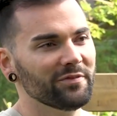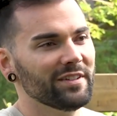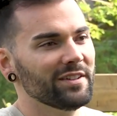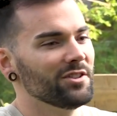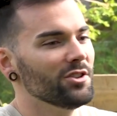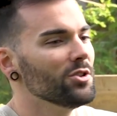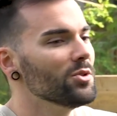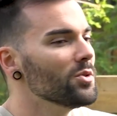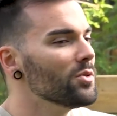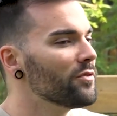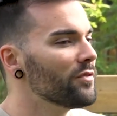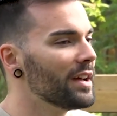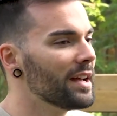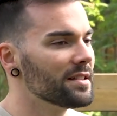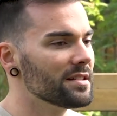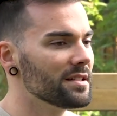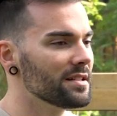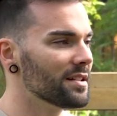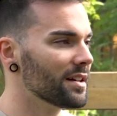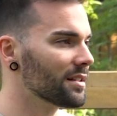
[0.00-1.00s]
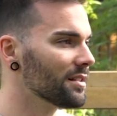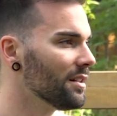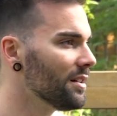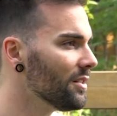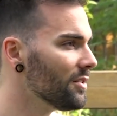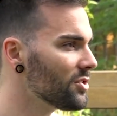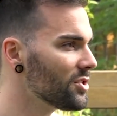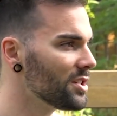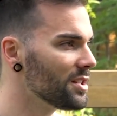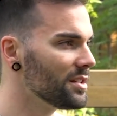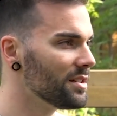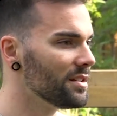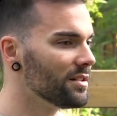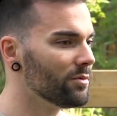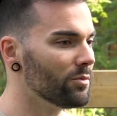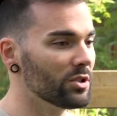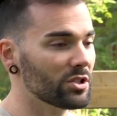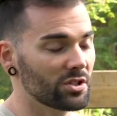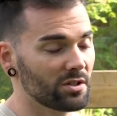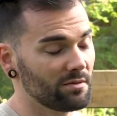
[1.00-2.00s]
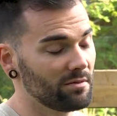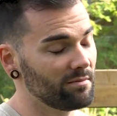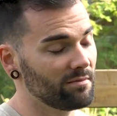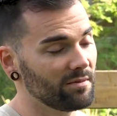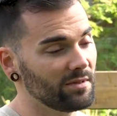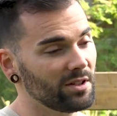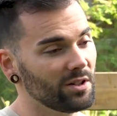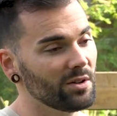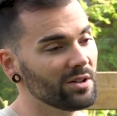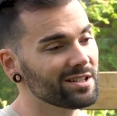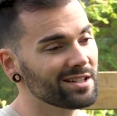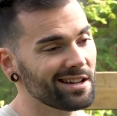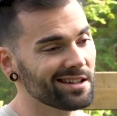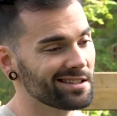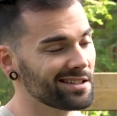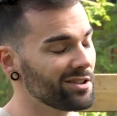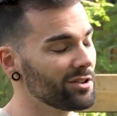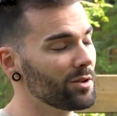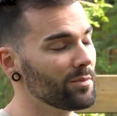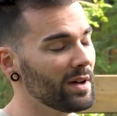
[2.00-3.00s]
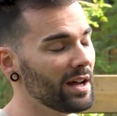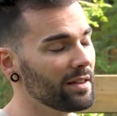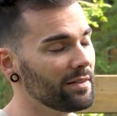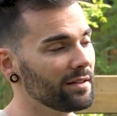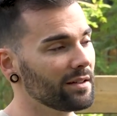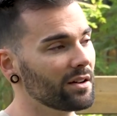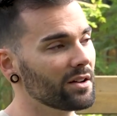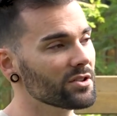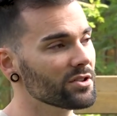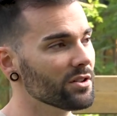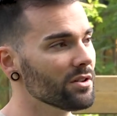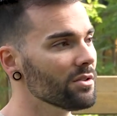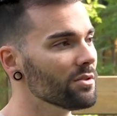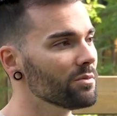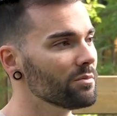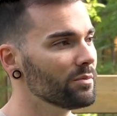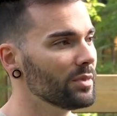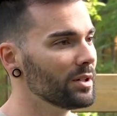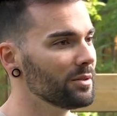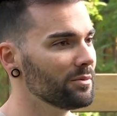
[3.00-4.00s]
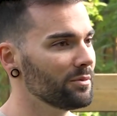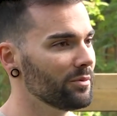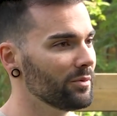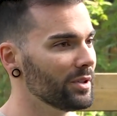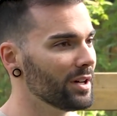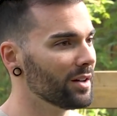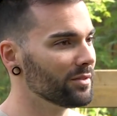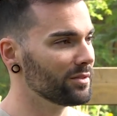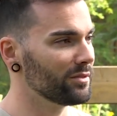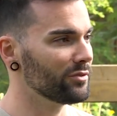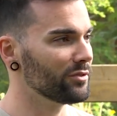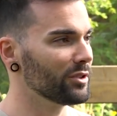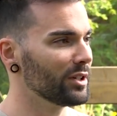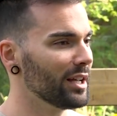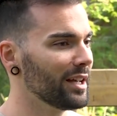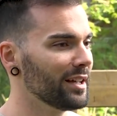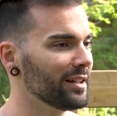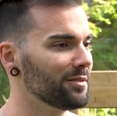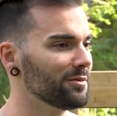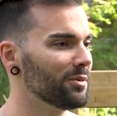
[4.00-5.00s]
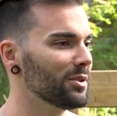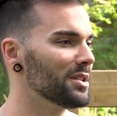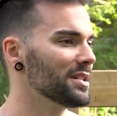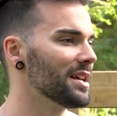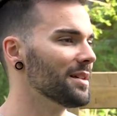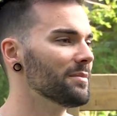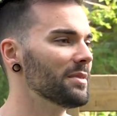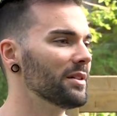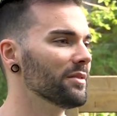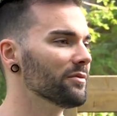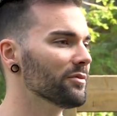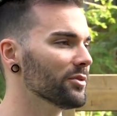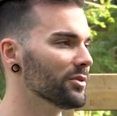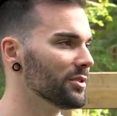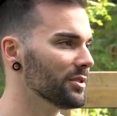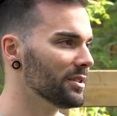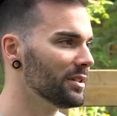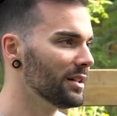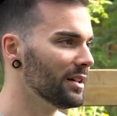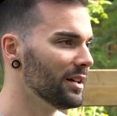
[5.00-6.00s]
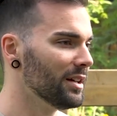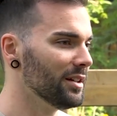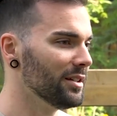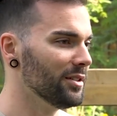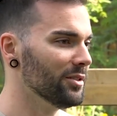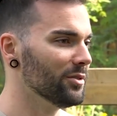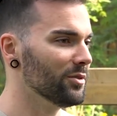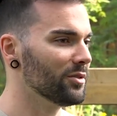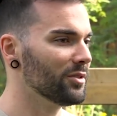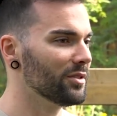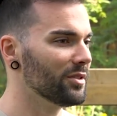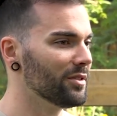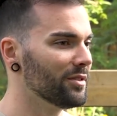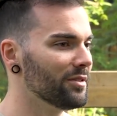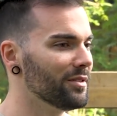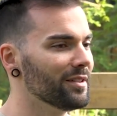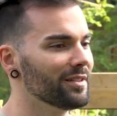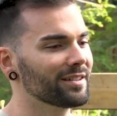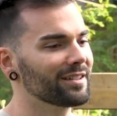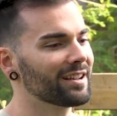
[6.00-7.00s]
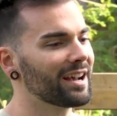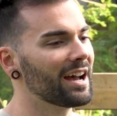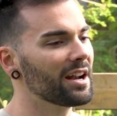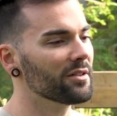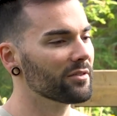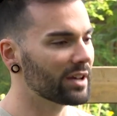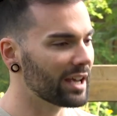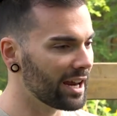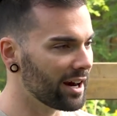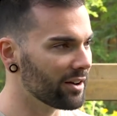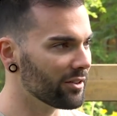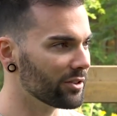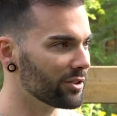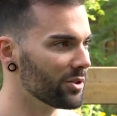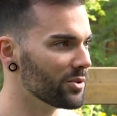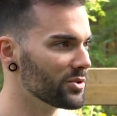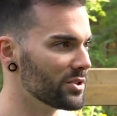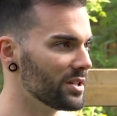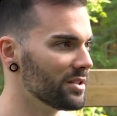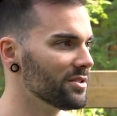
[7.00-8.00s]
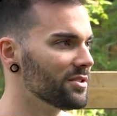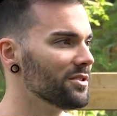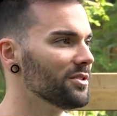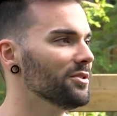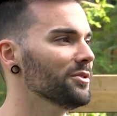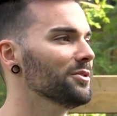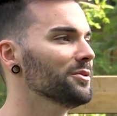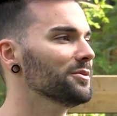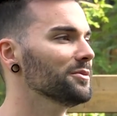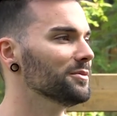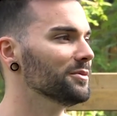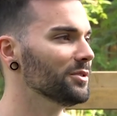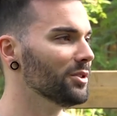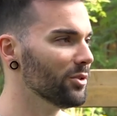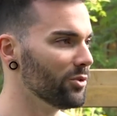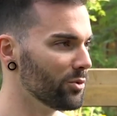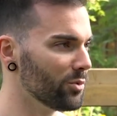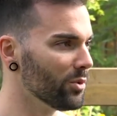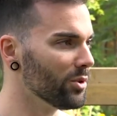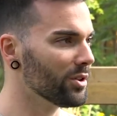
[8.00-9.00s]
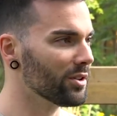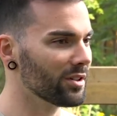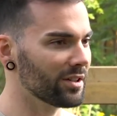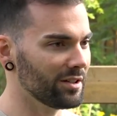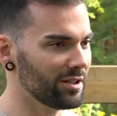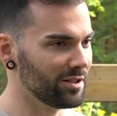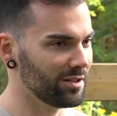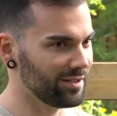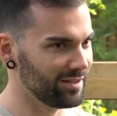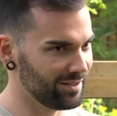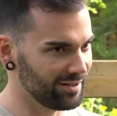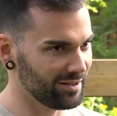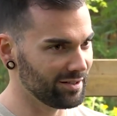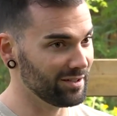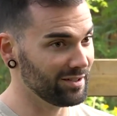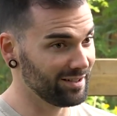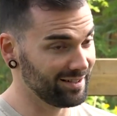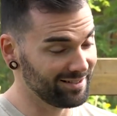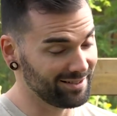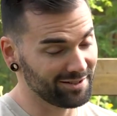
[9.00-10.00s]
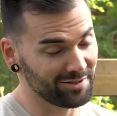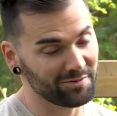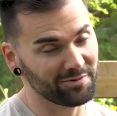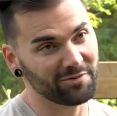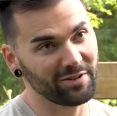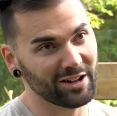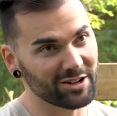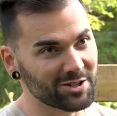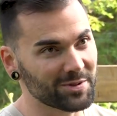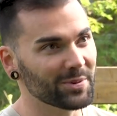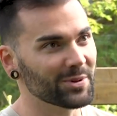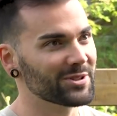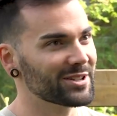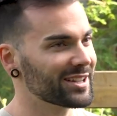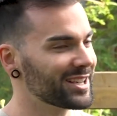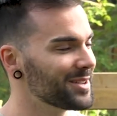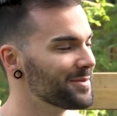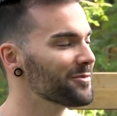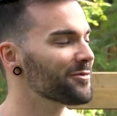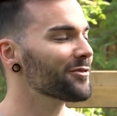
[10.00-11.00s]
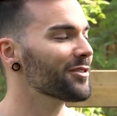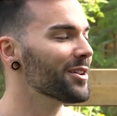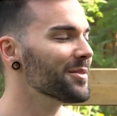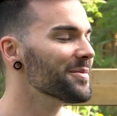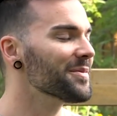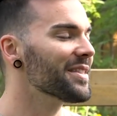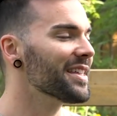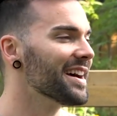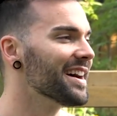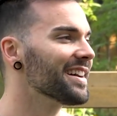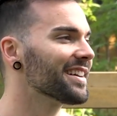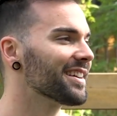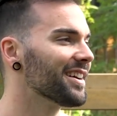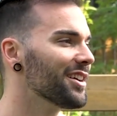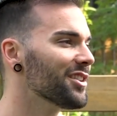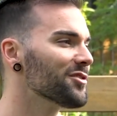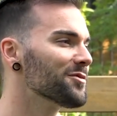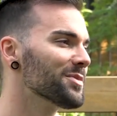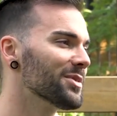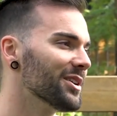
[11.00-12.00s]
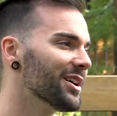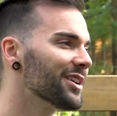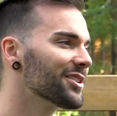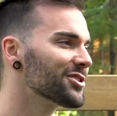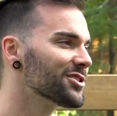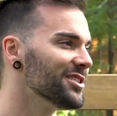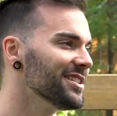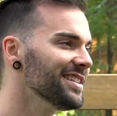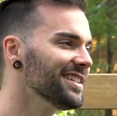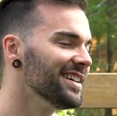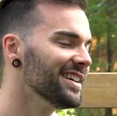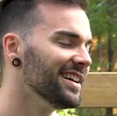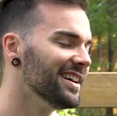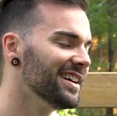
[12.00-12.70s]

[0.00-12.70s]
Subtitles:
new fancy technology, which isn't necessarily a bad thing on its own, but we often forget what does that mean for the kind of care that goes into the work and the vegetables that come from that kind of production.